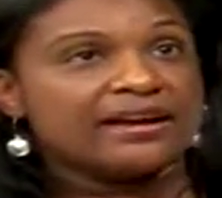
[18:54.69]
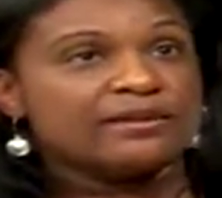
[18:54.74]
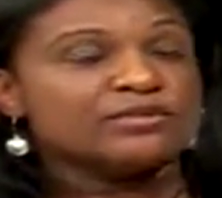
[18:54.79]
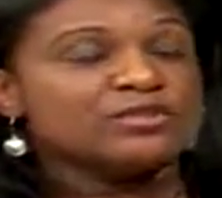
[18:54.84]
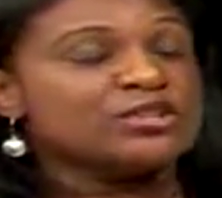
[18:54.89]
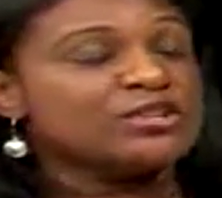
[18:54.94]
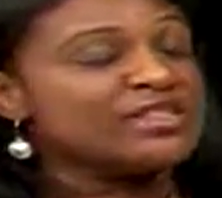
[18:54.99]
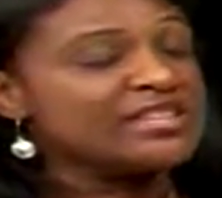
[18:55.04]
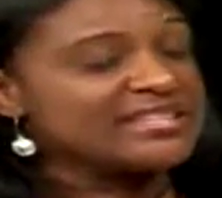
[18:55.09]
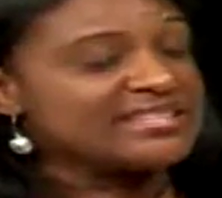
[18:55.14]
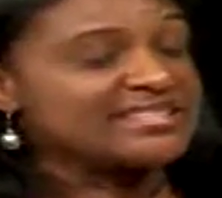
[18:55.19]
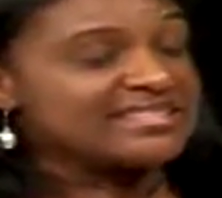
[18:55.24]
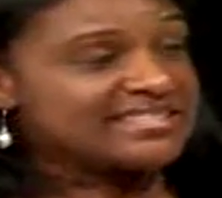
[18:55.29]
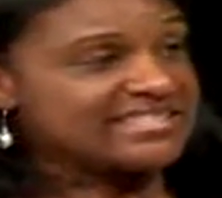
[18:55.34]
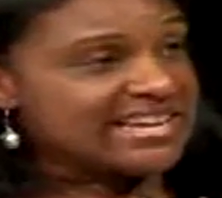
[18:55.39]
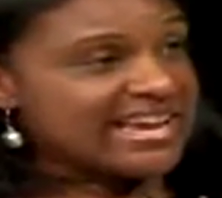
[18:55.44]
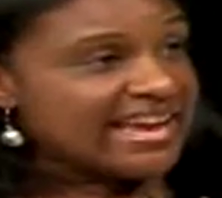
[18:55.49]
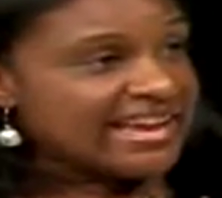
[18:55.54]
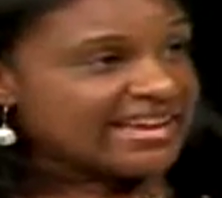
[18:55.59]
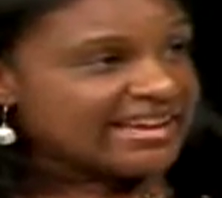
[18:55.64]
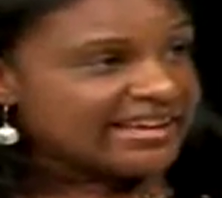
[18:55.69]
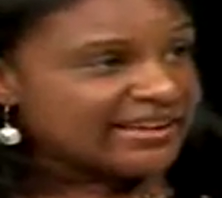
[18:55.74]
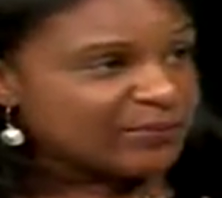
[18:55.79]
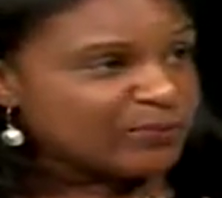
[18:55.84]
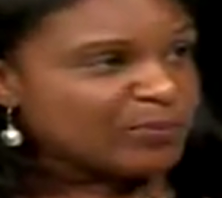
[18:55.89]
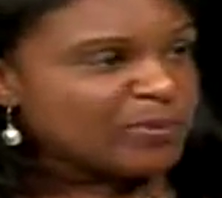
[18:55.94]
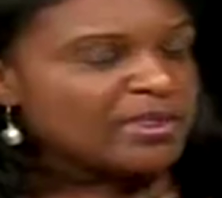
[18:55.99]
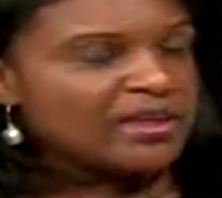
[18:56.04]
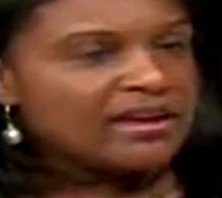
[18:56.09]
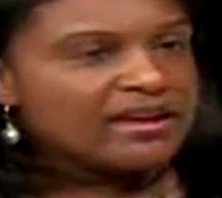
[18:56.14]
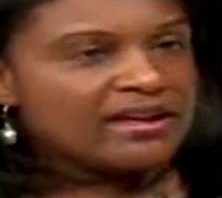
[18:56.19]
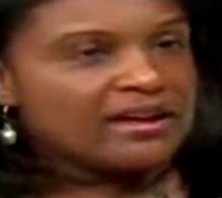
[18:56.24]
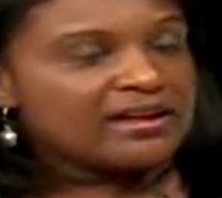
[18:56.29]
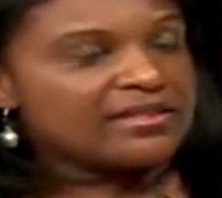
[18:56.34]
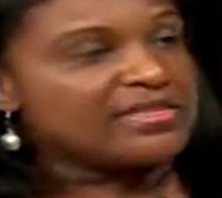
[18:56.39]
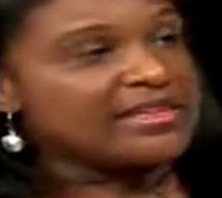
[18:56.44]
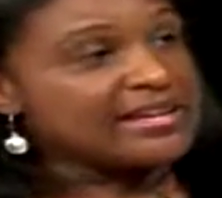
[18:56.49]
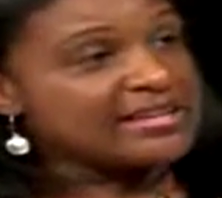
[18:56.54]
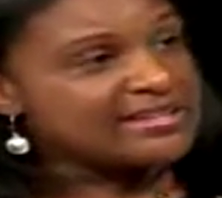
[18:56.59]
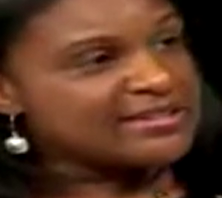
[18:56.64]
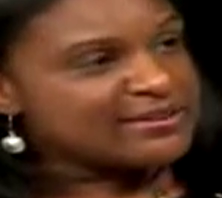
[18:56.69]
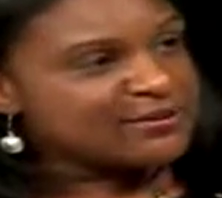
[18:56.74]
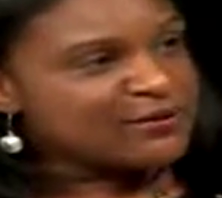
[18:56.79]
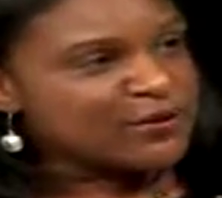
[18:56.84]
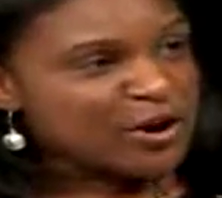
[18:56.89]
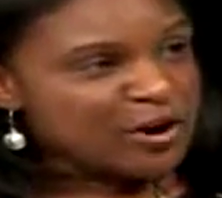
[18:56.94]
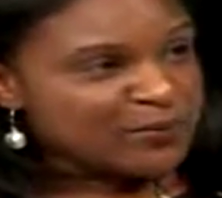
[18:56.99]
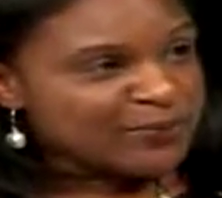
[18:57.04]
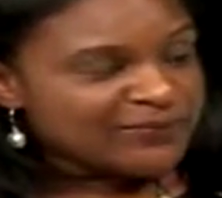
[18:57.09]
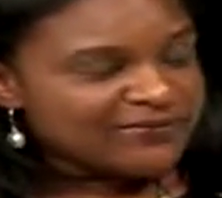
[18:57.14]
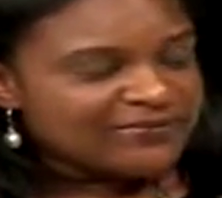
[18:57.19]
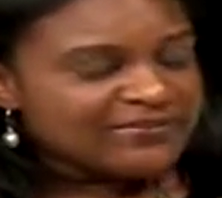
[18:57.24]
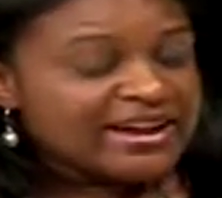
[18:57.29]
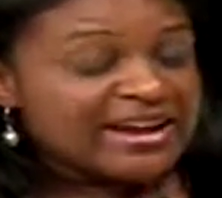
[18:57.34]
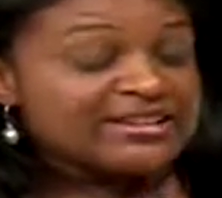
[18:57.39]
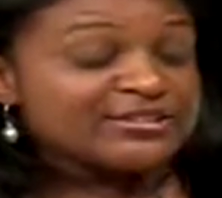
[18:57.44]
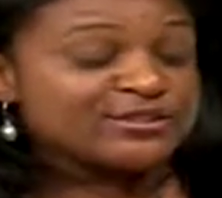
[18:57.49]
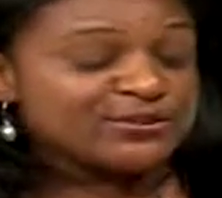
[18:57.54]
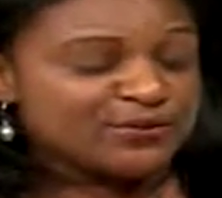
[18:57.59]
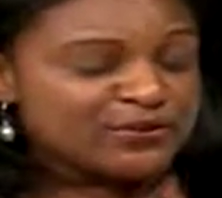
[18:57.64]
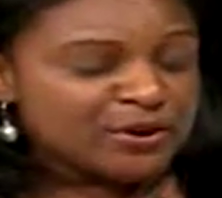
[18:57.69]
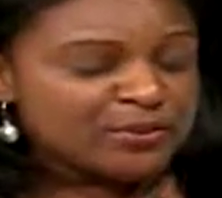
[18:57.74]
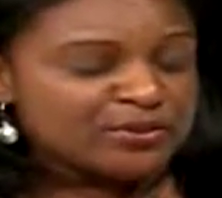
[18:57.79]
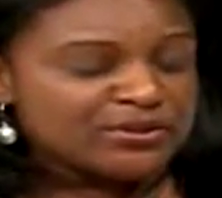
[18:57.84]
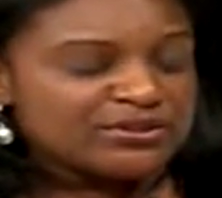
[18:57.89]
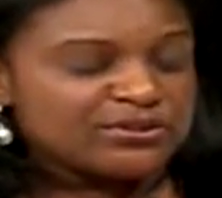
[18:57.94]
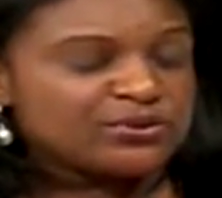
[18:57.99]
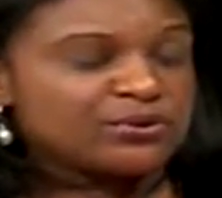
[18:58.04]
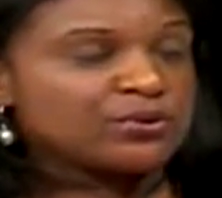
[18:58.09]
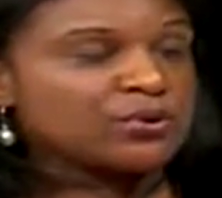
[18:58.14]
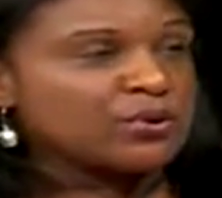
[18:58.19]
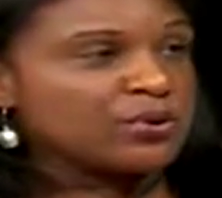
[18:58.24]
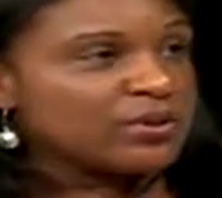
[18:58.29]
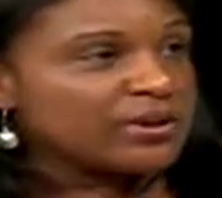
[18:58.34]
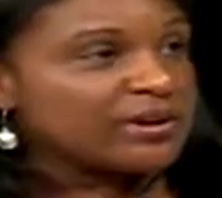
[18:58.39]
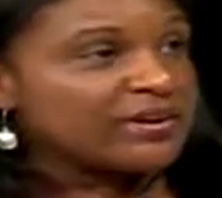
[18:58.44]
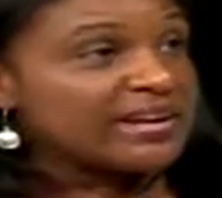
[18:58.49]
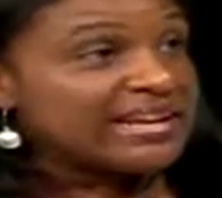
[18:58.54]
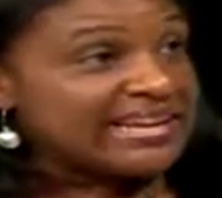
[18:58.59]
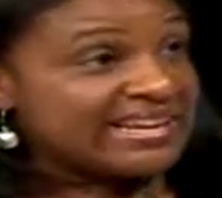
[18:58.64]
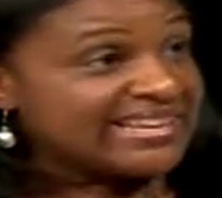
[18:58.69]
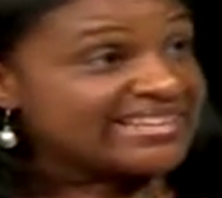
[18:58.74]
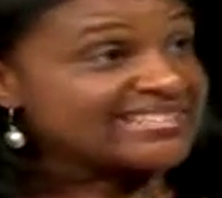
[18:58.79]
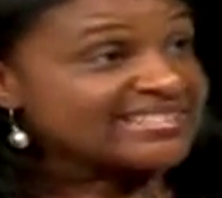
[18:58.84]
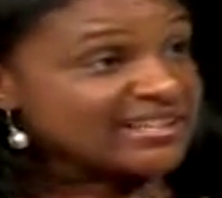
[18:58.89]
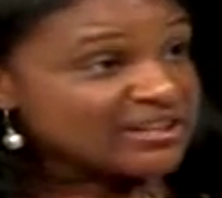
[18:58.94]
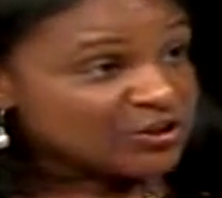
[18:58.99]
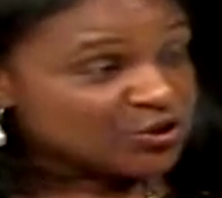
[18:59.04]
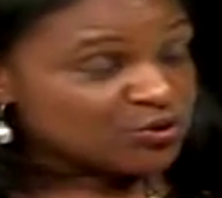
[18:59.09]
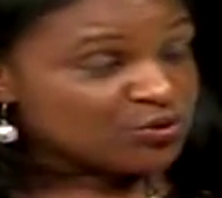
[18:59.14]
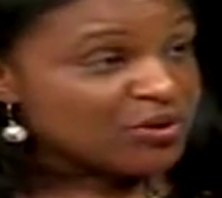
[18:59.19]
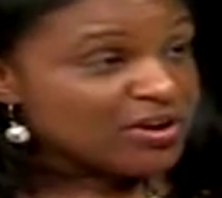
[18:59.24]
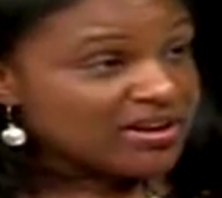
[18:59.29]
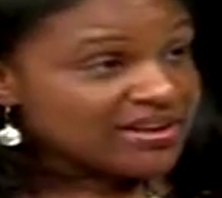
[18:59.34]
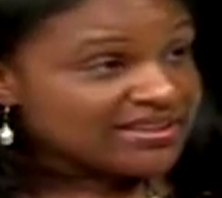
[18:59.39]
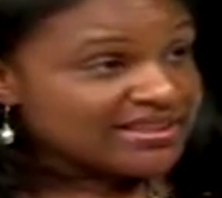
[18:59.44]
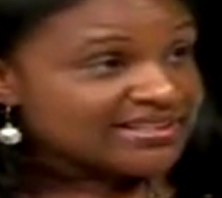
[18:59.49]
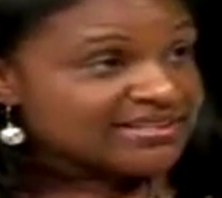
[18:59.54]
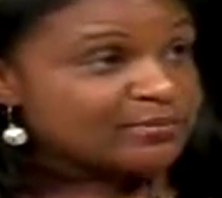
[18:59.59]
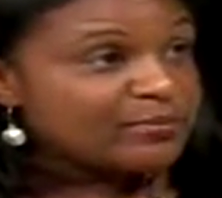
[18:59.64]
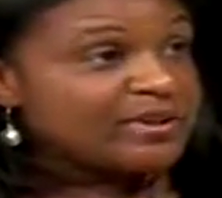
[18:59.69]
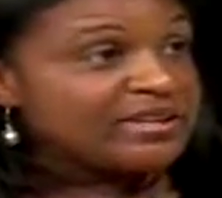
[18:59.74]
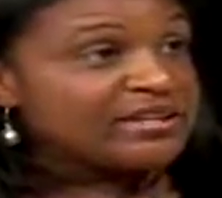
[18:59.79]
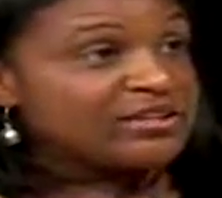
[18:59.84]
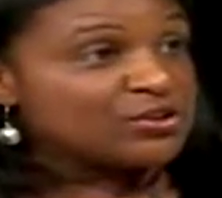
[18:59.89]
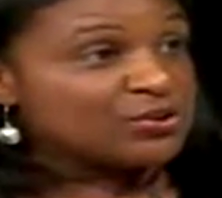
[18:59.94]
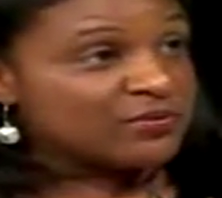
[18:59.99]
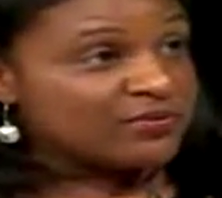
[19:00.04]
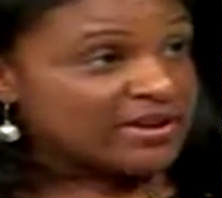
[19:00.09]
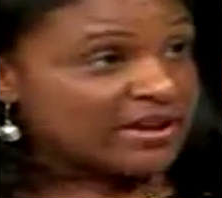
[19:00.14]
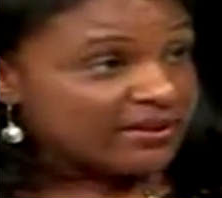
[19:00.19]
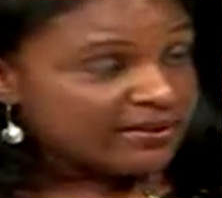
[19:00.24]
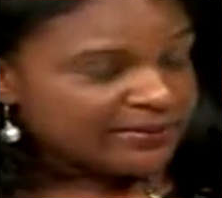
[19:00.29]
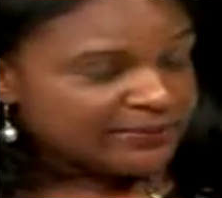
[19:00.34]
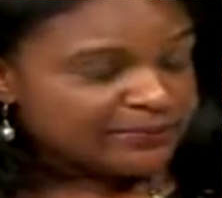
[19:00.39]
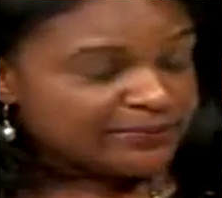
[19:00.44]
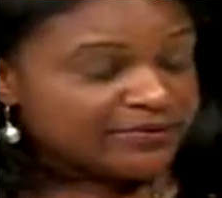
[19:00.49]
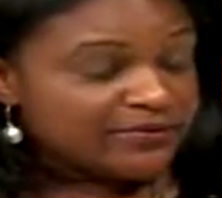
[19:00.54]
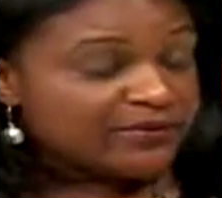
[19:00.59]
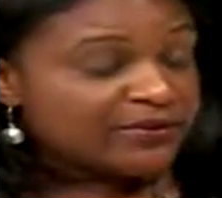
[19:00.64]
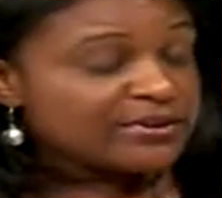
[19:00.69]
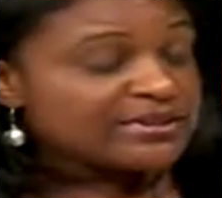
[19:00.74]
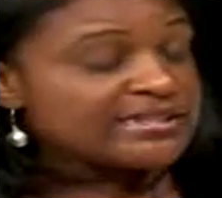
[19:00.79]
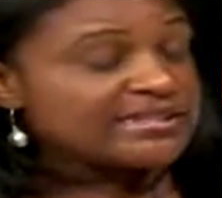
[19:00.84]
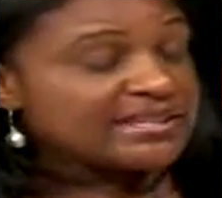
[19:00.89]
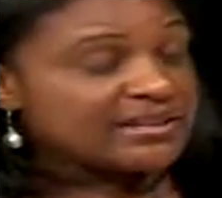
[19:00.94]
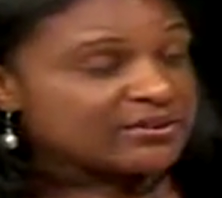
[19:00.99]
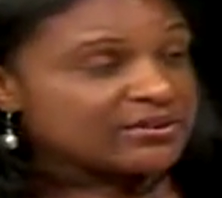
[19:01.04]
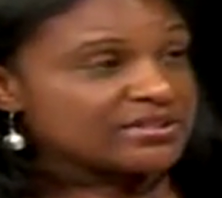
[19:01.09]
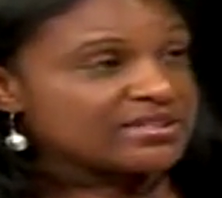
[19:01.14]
uh, to this day, uh, thanks to pharm Pfizer pharmaceutical, there mm-hmm. is a drug that's being developed for sickle